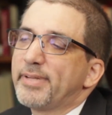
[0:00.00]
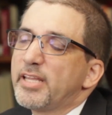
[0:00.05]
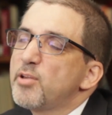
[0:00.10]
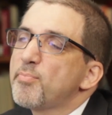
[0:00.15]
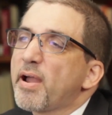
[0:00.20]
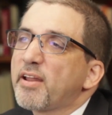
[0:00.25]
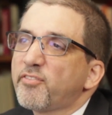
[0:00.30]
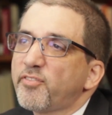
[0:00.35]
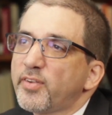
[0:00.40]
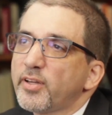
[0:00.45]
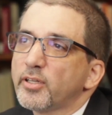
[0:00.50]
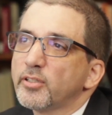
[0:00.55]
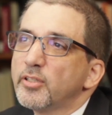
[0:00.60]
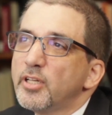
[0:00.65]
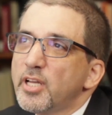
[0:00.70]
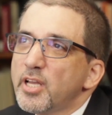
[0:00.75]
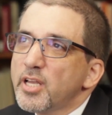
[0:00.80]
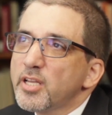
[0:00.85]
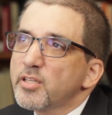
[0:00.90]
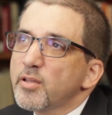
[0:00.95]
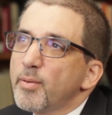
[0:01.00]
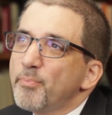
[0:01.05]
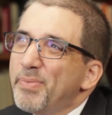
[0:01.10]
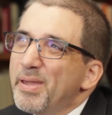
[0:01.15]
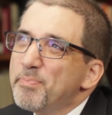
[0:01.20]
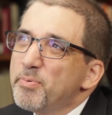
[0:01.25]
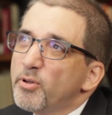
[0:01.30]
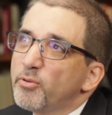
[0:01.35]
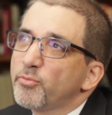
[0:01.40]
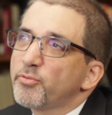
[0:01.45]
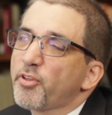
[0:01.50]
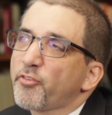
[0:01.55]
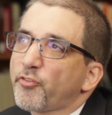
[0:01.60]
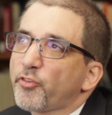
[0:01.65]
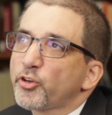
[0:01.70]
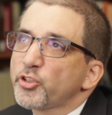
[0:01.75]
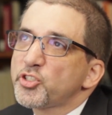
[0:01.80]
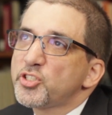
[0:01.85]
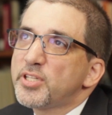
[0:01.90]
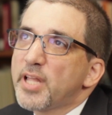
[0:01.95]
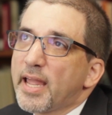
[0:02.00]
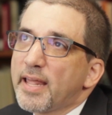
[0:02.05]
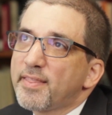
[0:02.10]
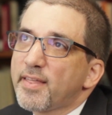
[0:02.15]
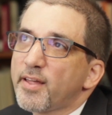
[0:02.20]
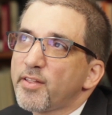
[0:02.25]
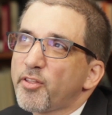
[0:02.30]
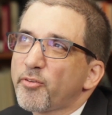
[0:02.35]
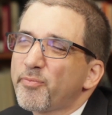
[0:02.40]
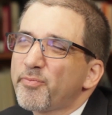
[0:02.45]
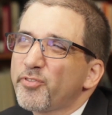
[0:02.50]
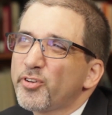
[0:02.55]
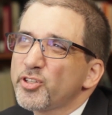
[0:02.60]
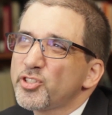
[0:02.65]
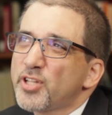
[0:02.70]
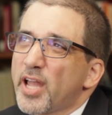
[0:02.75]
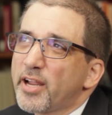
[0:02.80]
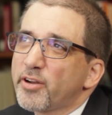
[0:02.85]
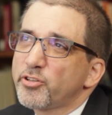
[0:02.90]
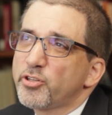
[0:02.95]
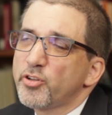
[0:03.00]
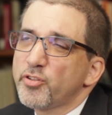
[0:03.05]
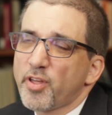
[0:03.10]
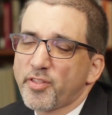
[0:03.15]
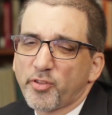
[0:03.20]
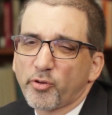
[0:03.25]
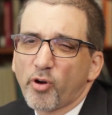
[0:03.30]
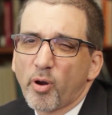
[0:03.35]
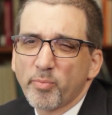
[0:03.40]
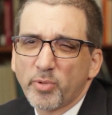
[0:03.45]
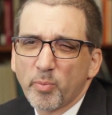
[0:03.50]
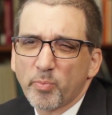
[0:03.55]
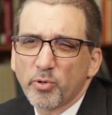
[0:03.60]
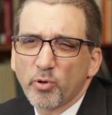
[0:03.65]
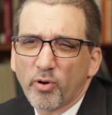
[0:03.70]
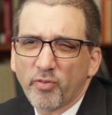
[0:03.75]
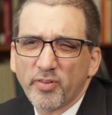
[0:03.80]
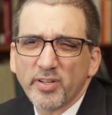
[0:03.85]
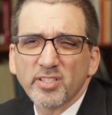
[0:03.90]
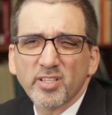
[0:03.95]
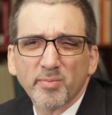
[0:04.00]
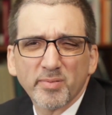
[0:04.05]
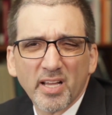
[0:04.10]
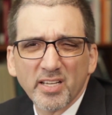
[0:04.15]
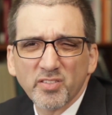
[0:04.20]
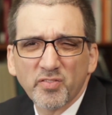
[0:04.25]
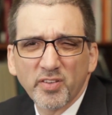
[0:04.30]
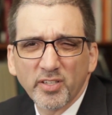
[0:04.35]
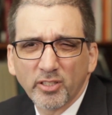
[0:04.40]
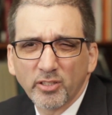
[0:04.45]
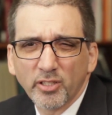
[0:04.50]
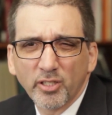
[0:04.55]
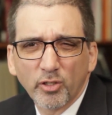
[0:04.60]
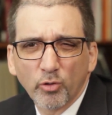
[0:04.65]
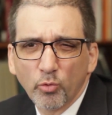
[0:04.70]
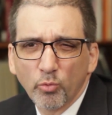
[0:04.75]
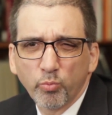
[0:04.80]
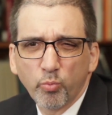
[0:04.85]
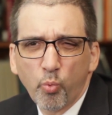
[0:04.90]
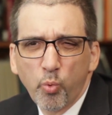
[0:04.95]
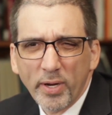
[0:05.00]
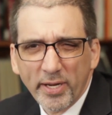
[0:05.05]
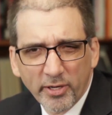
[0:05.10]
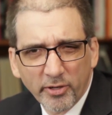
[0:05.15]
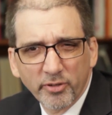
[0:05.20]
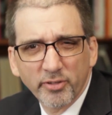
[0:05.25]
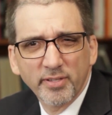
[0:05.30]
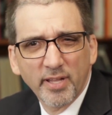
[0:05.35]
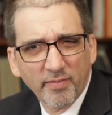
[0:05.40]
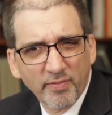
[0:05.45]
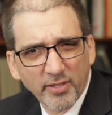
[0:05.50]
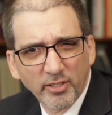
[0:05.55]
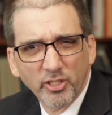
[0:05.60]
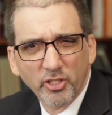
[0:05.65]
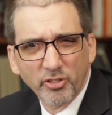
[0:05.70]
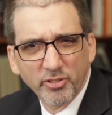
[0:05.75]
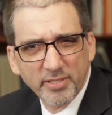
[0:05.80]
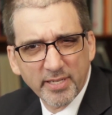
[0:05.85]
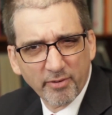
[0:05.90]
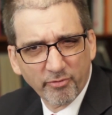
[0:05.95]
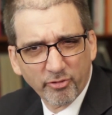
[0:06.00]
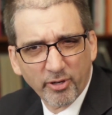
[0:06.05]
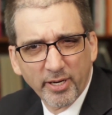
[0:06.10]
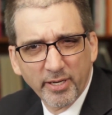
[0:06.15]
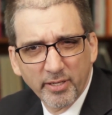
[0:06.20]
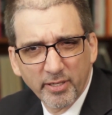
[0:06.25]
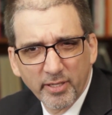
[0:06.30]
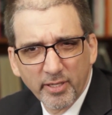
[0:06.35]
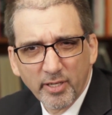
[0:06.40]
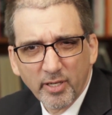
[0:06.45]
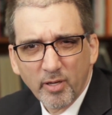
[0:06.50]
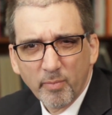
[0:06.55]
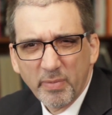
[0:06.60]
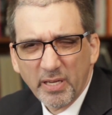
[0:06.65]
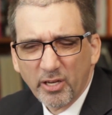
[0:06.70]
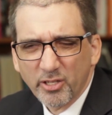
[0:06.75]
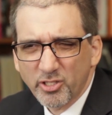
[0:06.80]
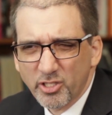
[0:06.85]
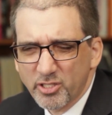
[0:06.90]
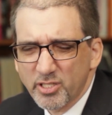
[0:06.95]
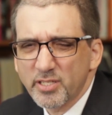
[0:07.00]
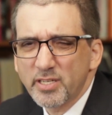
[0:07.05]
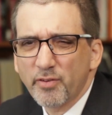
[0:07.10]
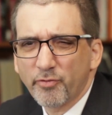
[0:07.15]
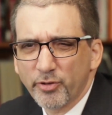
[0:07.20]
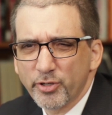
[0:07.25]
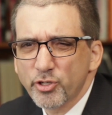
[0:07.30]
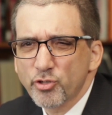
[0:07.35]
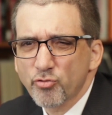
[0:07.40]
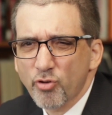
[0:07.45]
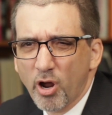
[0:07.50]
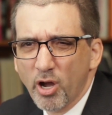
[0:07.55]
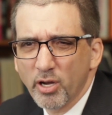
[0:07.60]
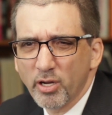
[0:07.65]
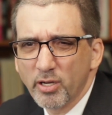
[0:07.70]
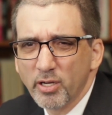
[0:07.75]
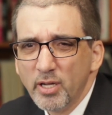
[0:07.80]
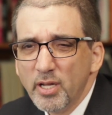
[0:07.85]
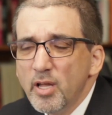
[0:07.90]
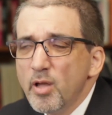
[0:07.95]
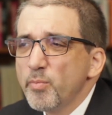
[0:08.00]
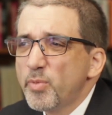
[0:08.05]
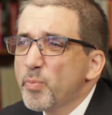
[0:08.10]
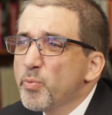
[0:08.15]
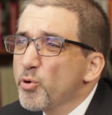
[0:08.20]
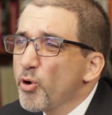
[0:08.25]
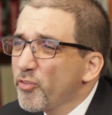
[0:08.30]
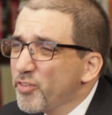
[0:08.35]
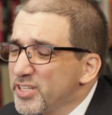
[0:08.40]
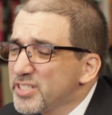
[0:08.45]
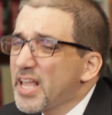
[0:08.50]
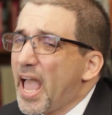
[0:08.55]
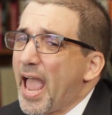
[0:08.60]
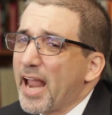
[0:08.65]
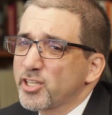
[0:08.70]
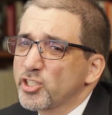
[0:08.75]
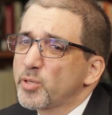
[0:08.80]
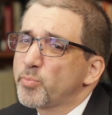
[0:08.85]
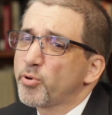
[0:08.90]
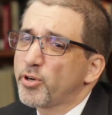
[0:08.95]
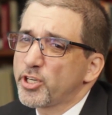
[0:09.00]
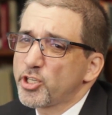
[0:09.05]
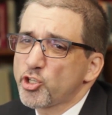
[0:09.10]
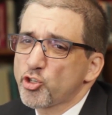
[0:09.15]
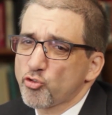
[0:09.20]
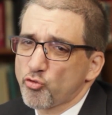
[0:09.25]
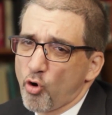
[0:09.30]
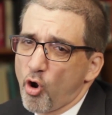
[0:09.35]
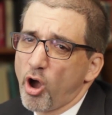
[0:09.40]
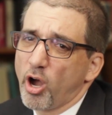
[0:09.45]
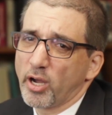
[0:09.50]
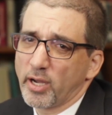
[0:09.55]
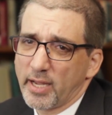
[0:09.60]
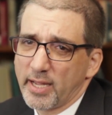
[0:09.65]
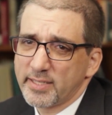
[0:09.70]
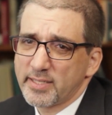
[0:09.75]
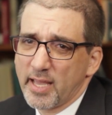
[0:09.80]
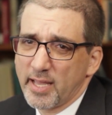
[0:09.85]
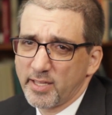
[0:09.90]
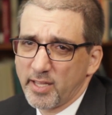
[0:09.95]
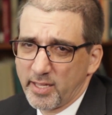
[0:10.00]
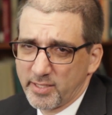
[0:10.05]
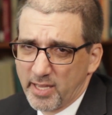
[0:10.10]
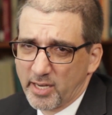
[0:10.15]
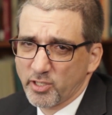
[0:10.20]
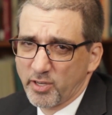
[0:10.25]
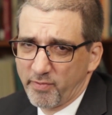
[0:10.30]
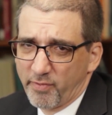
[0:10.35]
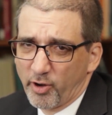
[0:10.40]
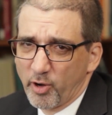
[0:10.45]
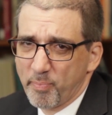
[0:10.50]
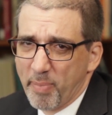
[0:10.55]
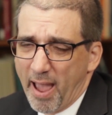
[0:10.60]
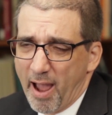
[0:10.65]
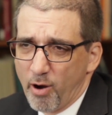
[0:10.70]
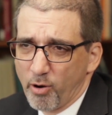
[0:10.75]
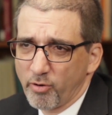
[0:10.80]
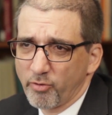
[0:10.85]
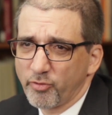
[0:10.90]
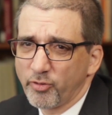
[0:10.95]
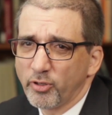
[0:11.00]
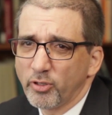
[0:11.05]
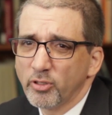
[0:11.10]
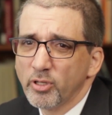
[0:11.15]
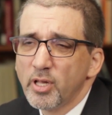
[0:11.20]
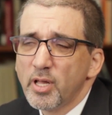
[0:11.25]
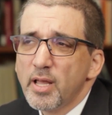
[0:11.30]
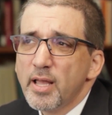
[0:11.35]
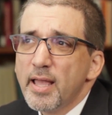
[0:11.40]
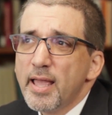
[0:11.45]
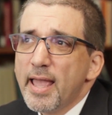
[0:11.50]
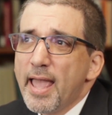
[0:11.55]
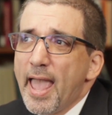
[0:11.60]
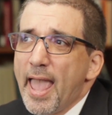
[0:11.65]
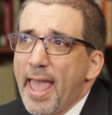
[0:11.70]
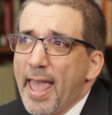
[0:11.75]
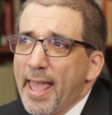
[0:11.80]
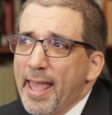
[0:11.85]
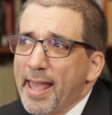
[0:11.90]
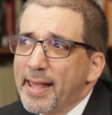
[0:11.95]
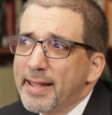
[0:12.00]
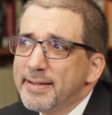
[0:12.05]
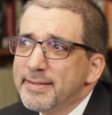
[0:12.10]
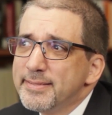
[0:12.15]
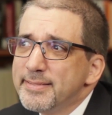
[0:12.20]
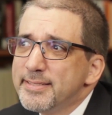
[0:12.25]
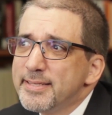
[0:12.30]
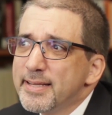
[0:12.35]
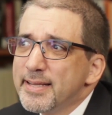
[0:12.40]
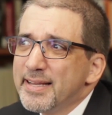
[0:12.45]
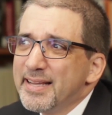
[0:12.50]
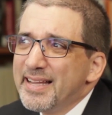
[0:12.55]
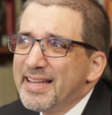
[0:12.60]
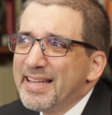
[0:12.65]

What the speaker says: You might feel... People the first day or two that they're on buprenorphine sometimes feel a little weird. They feel a little different because it's a different drug. Buprenorphine is actually pretty strong. It's actually very powerful, and